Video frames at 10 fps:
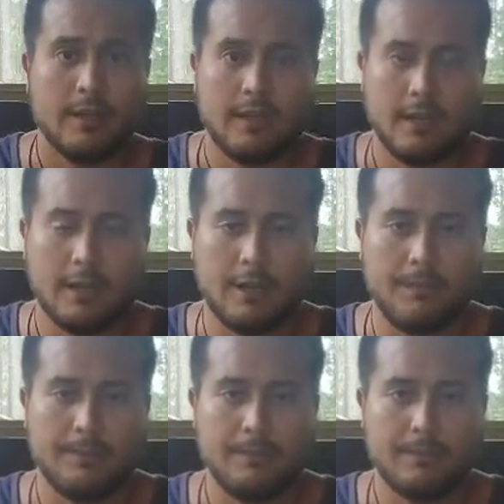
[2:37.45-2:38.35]

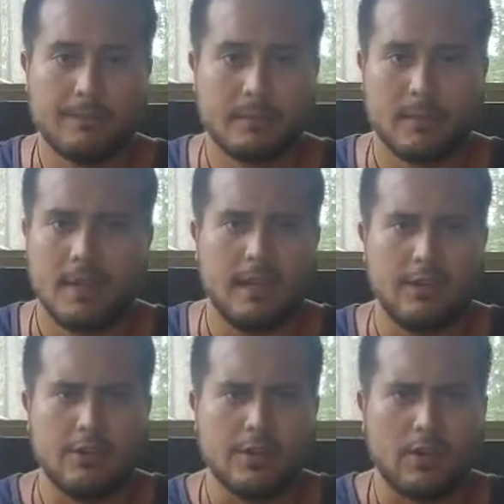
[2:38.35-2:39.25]
and
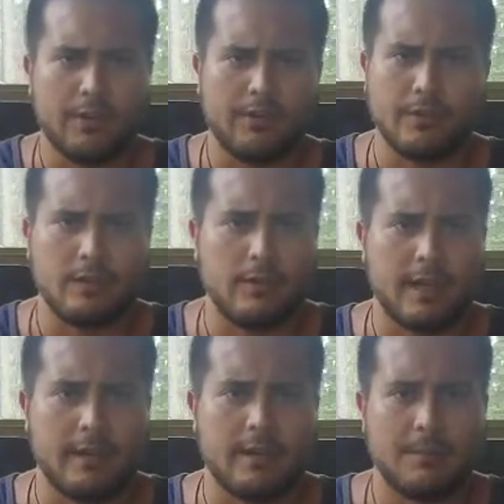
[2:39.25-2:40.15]
you can always
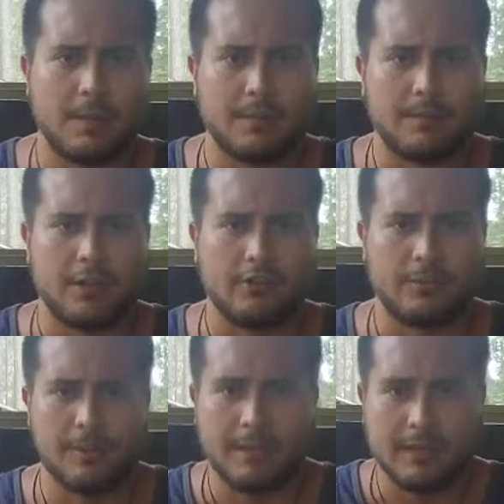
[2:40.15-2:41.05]
lighten up on the pressure,
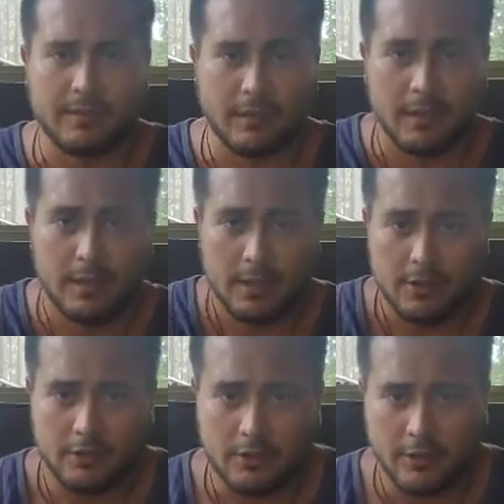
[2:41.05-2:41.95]
but basically
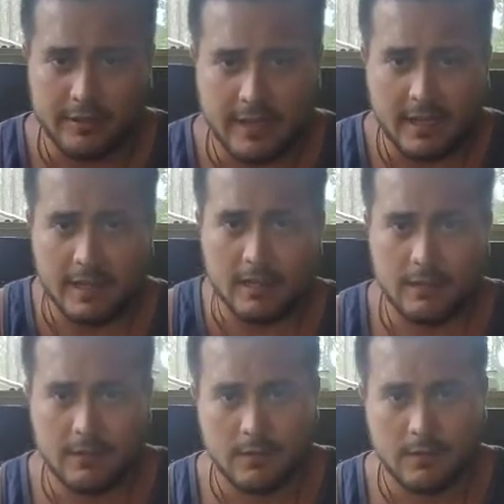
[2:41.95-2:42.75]
you're just going to take it,